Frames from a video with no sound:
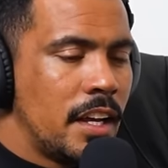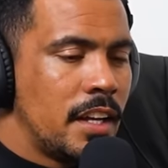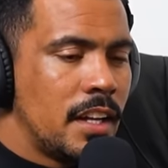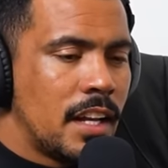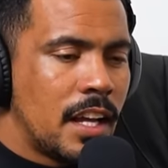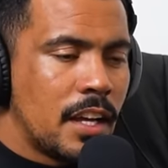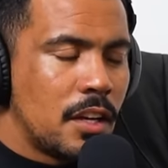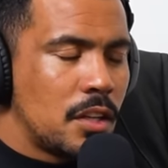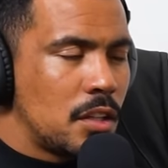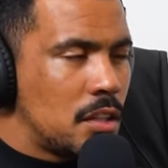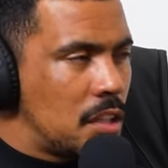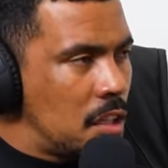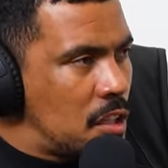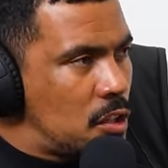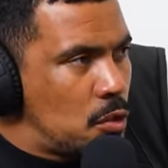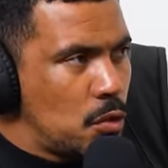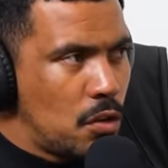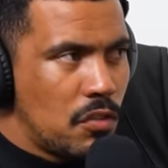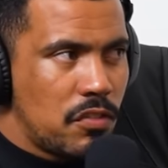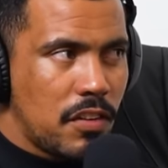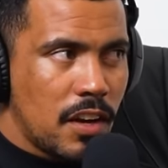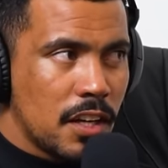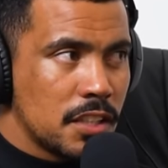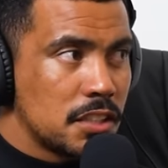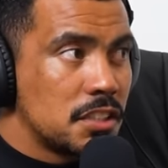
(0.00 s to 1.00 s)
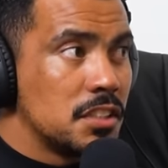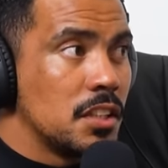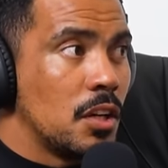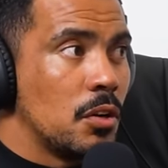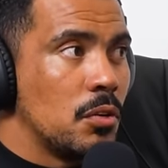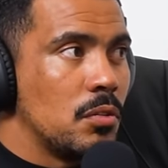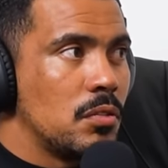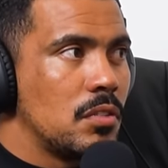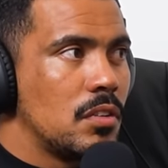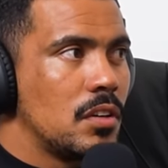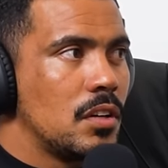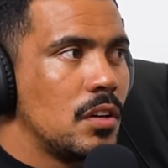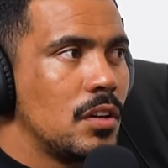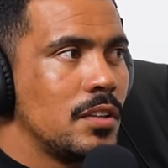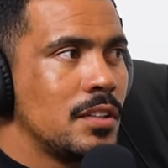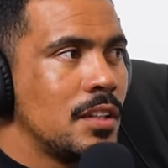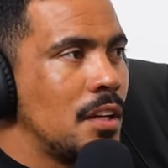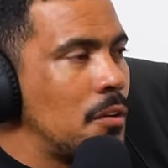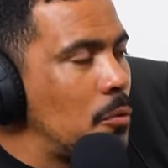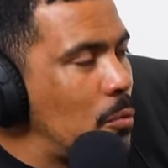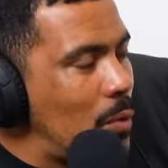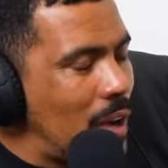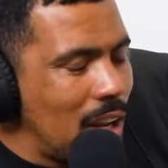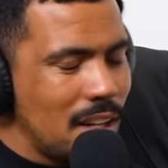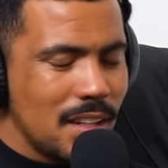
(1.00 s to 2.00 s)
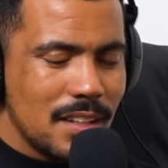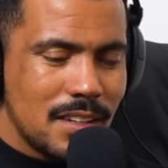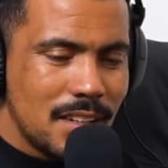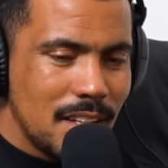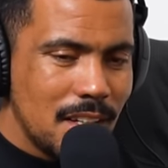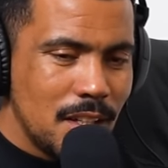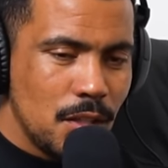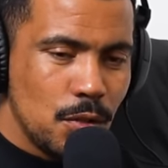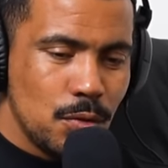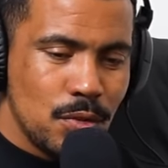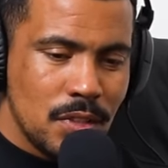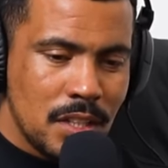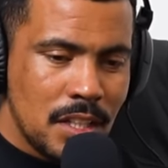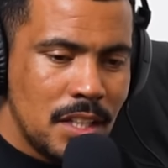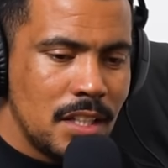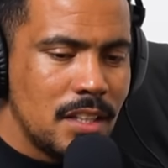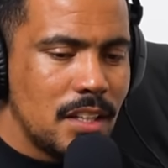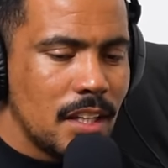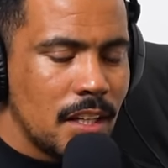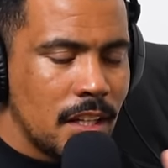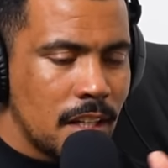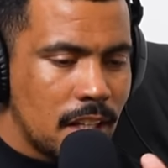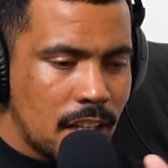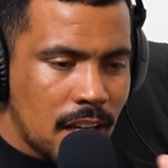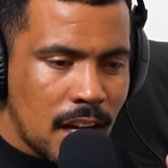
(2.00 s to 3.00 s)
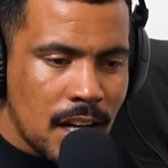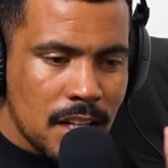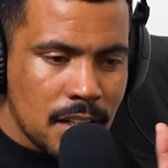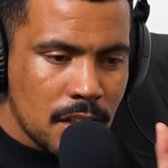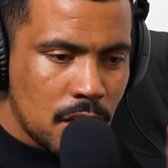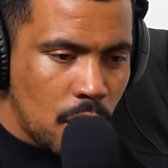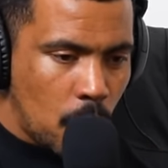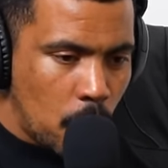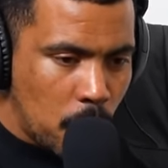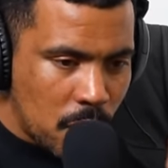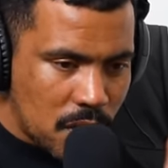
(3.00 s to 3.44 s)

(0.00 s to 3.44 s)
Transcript: And like the two of us know, the one thing you need and can't go